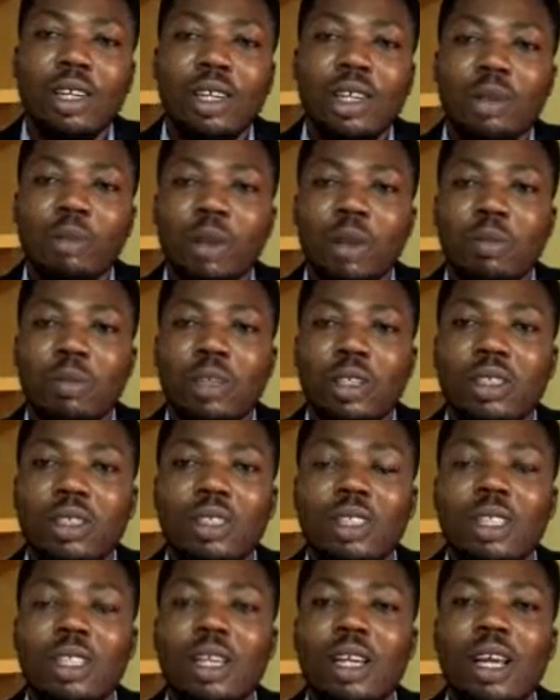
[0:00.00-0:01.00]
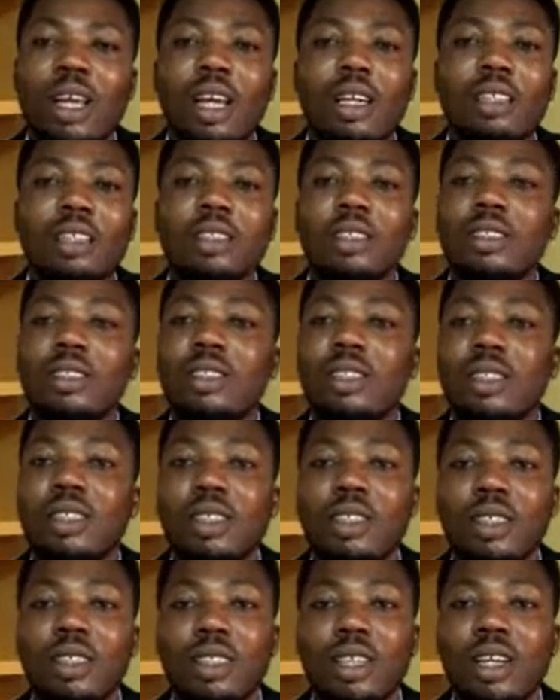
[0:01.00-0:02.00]
it might be the
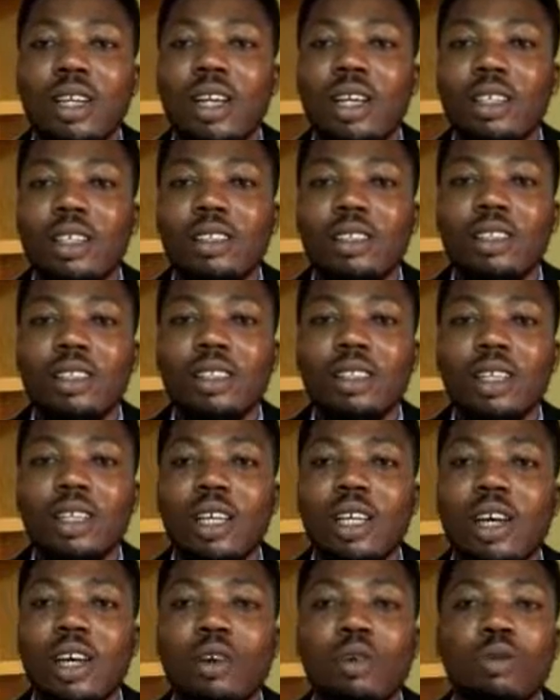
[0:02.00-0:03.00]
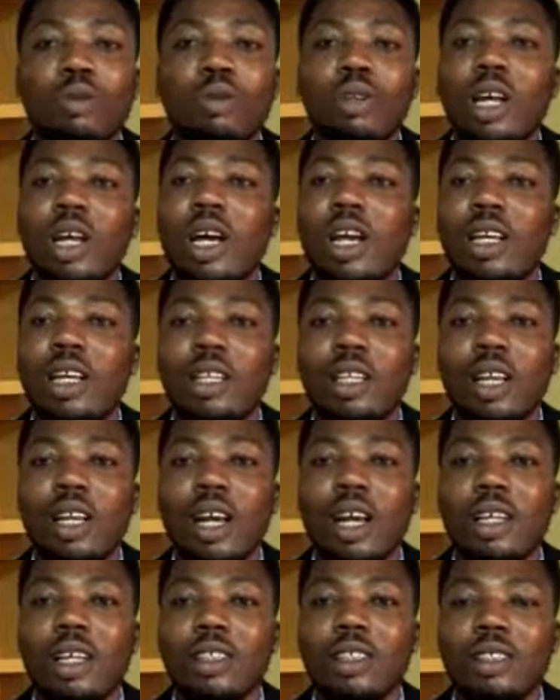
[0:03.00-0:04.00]
next Nickel Kudai in
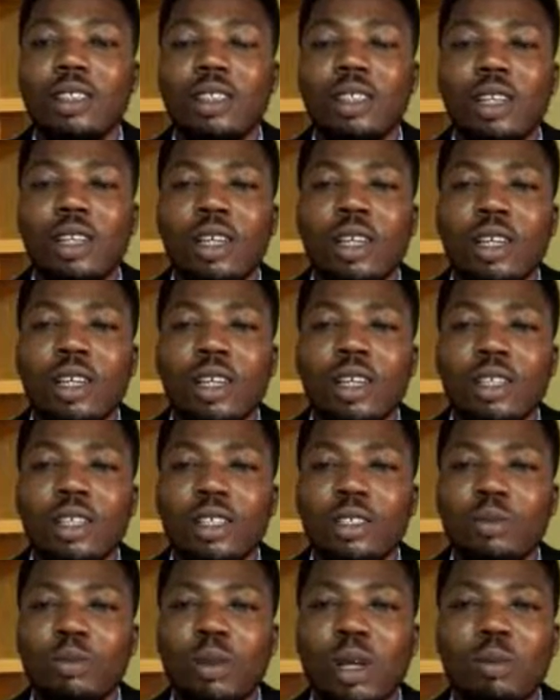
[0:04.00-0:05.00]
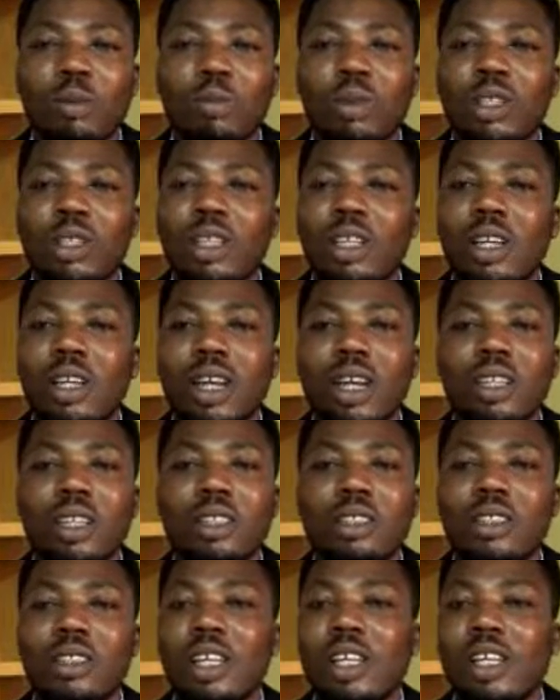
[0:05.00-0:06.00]
art, it might be the
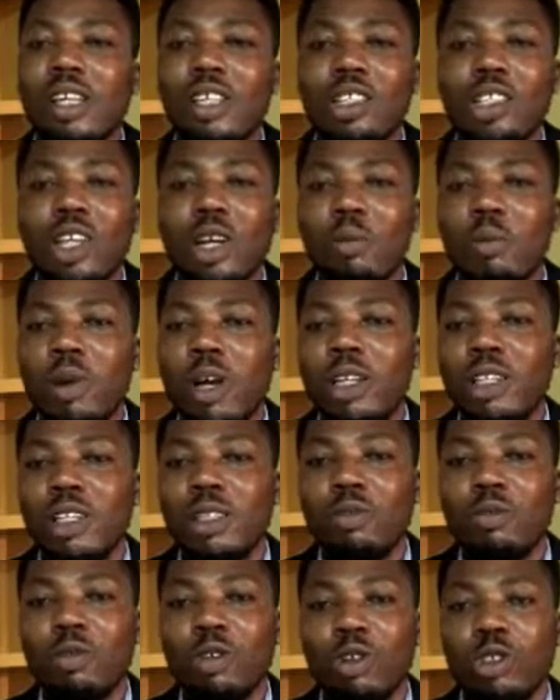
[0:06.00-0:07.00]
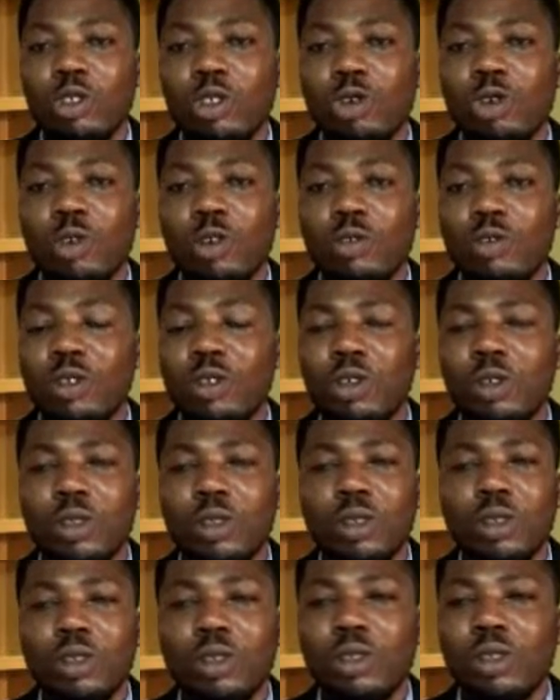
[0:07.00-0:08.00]
next Kelechi Amadi in photography.
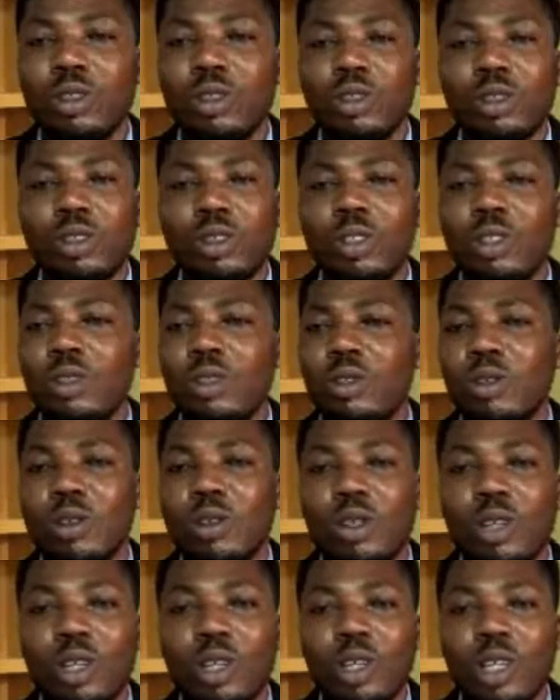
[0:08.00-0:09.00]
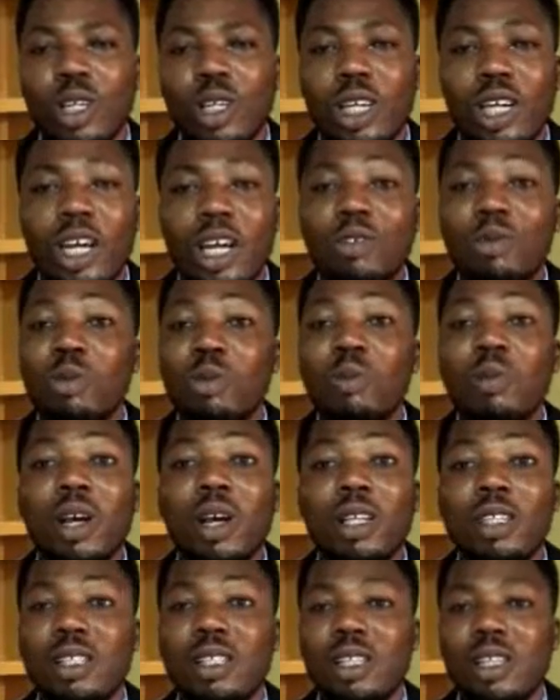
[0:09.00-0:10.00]
You can even be
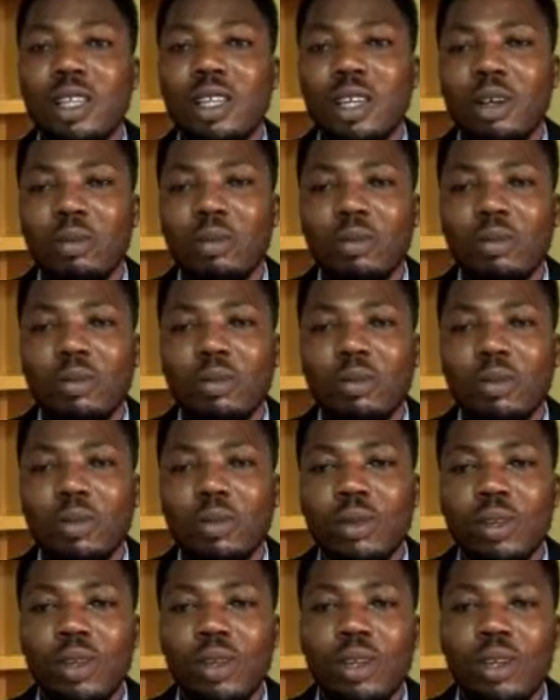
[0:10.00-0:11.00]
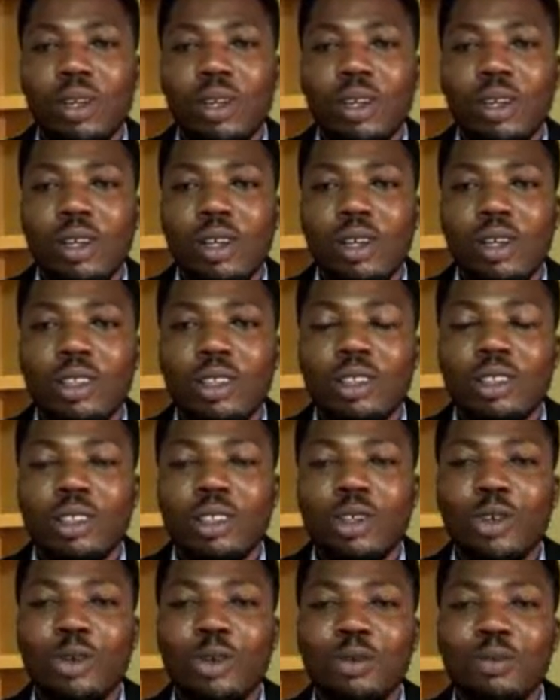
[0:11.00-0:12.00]
better than them.
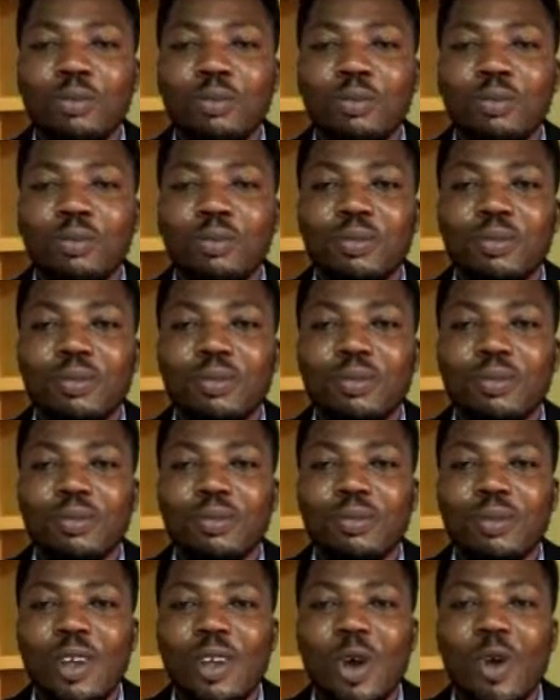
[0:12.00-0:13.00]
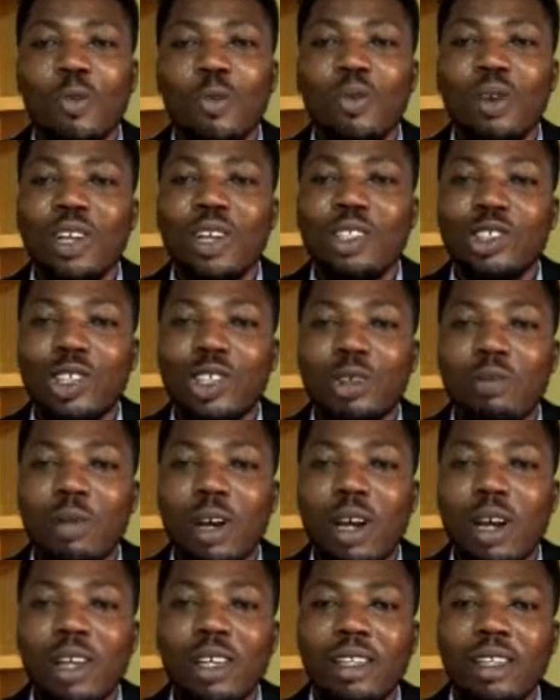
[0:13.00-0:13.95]
So, hope you enjoy my